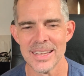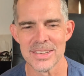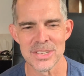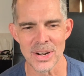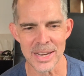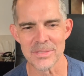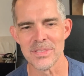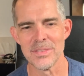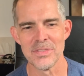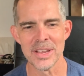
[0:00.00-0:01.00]
Sorry,
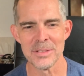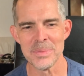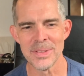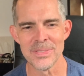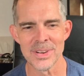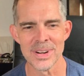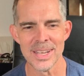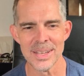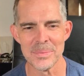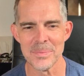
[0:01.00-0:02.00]
forgive me
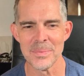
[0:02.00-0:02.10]
for